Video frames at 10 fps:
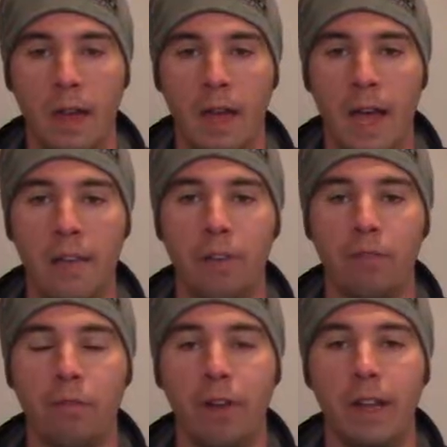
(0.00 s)
Hey there
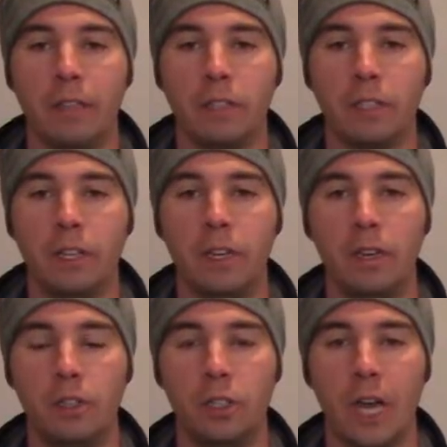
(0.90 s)
friends,
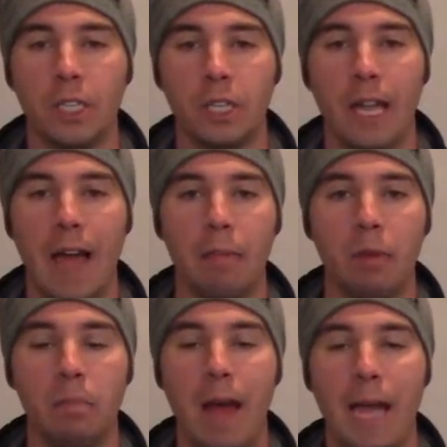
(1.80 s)
Josh
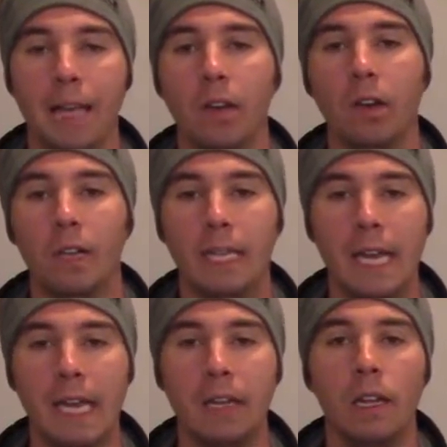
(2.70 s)
Lappin back here
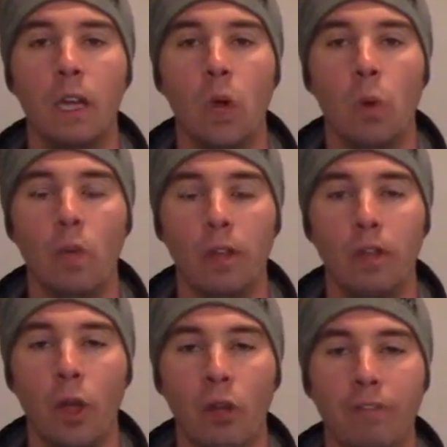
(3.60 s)
again with
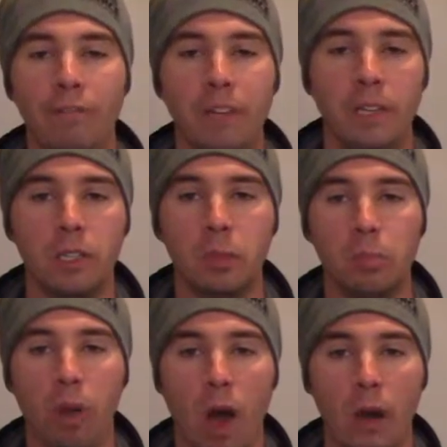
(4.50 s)
another fitness
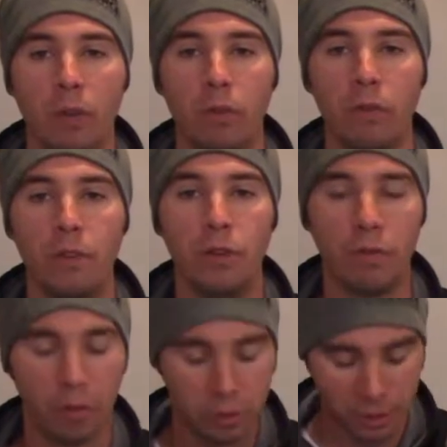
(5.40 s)
product review
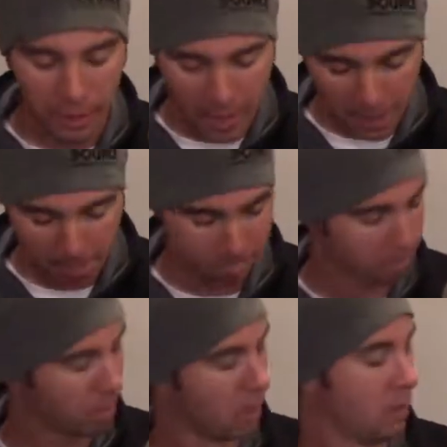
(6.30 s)
for you today.
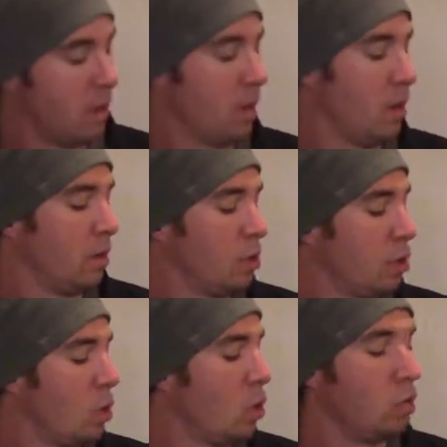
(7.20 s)

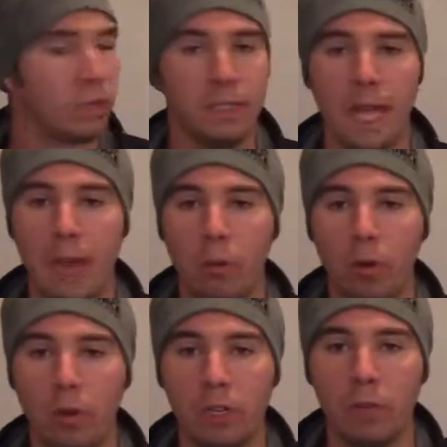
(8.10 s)
So today we're
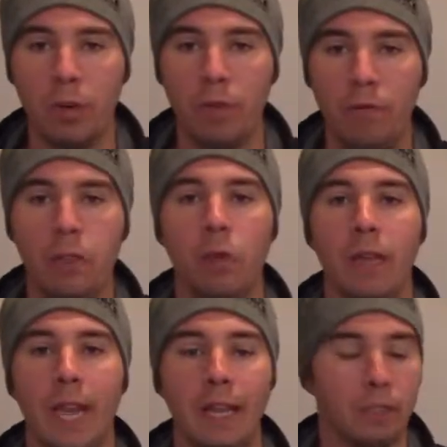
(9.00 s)
going to be
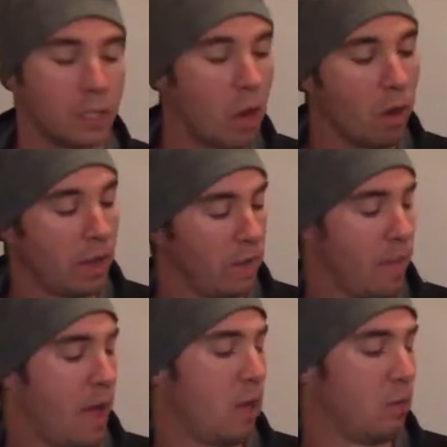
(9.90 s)
reviewing and talking
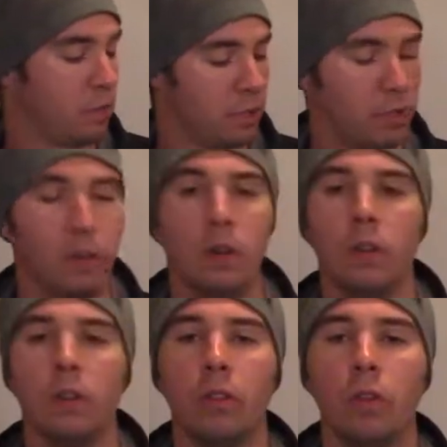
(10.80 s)
about
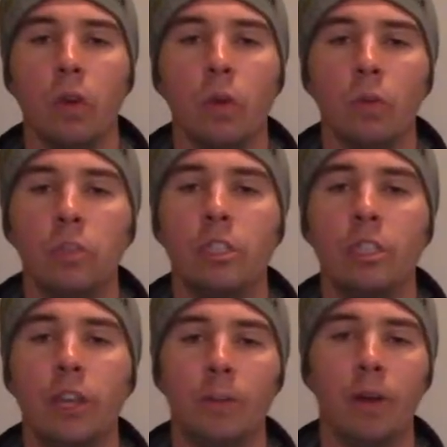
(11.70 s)
the Gold's
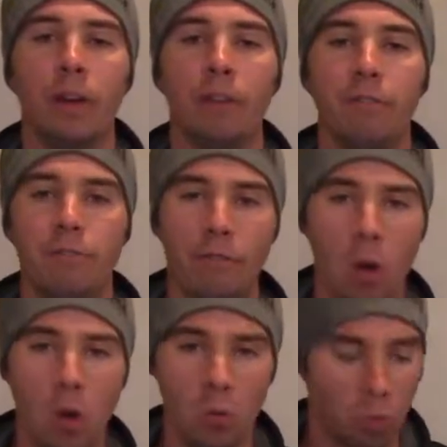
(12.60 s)
Gym
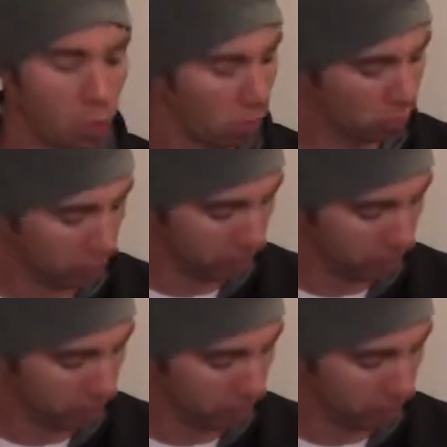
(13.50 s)
foam roller.